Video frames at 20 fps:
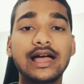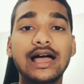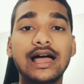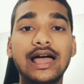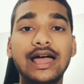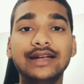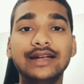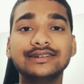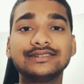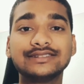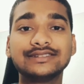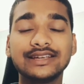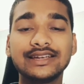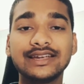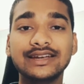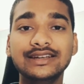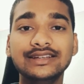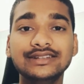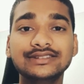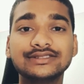And
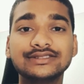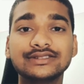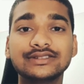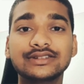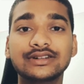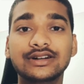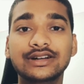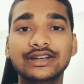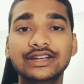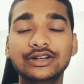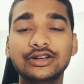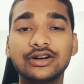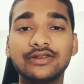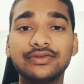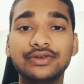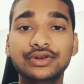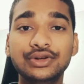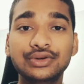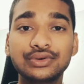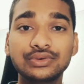second is uh, need
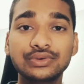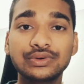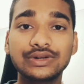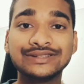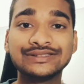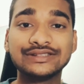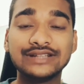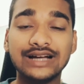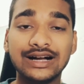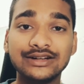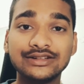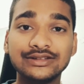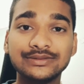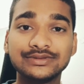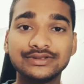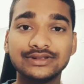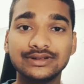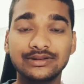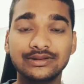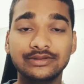of new
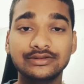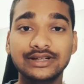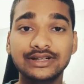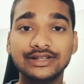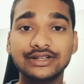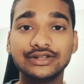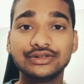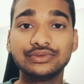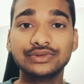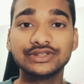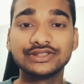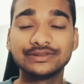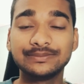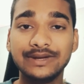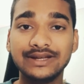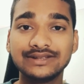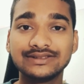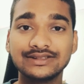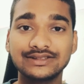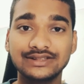startups related to
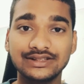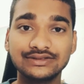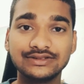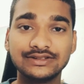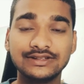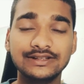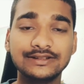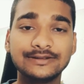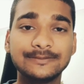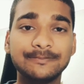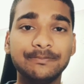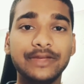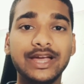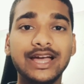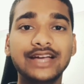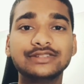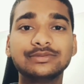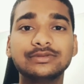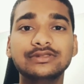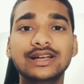space agencies,
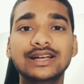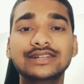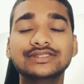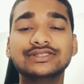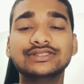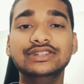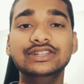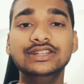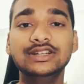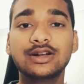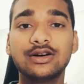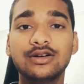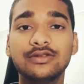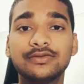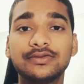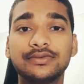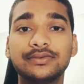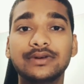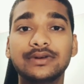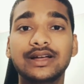as well as need
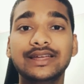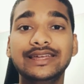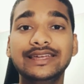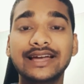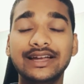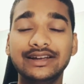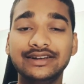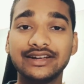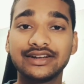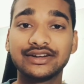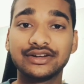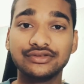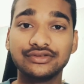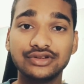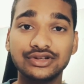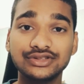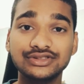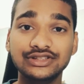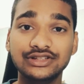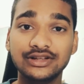of A I
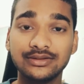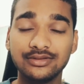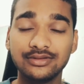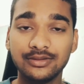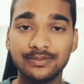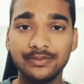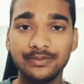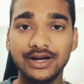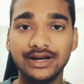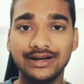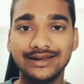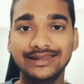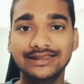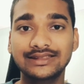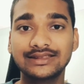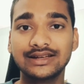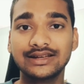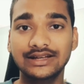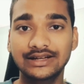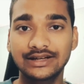technology development
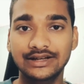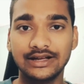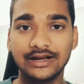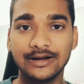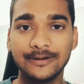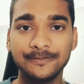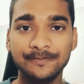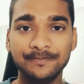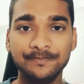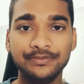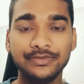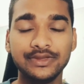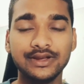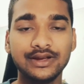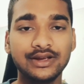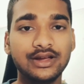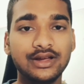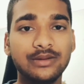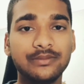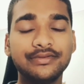in the India.
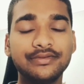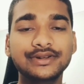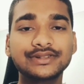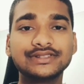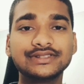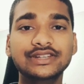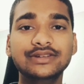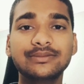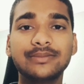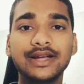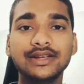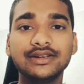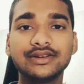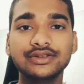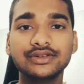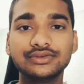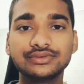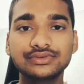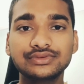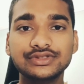Friends, in my
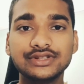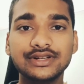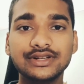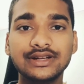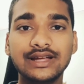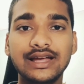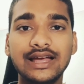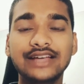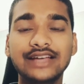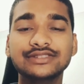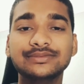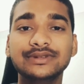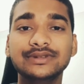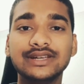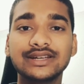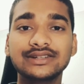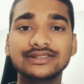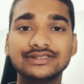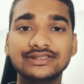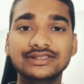conclusion, as we
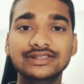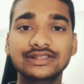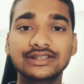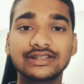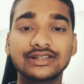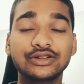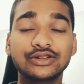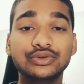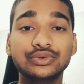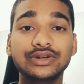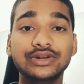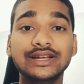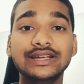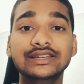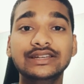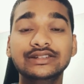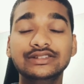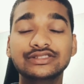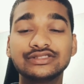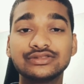can see, today
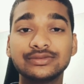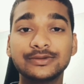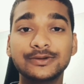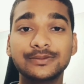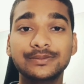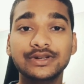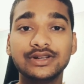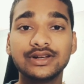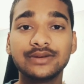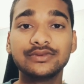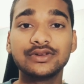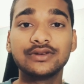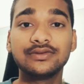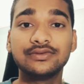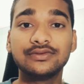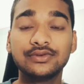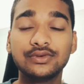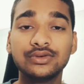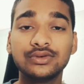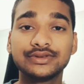ISRO become the
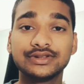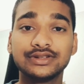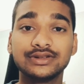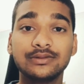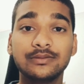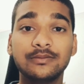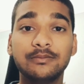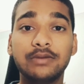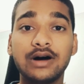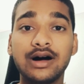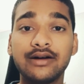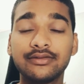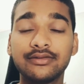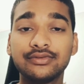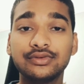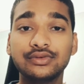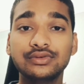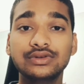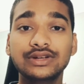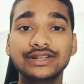fourth
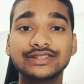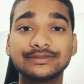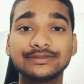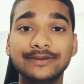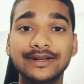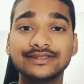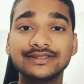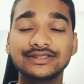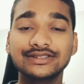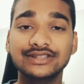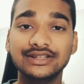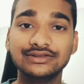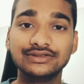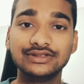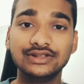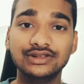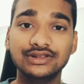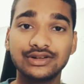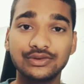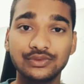powerful space
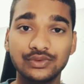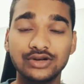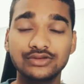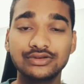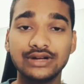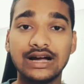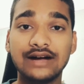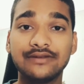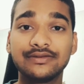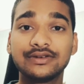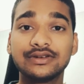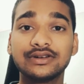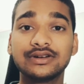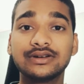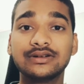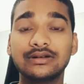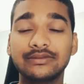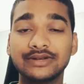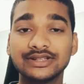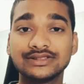agency in the world
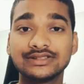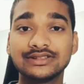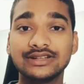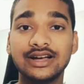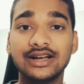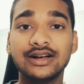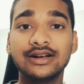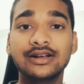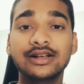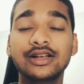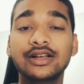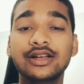after Russia,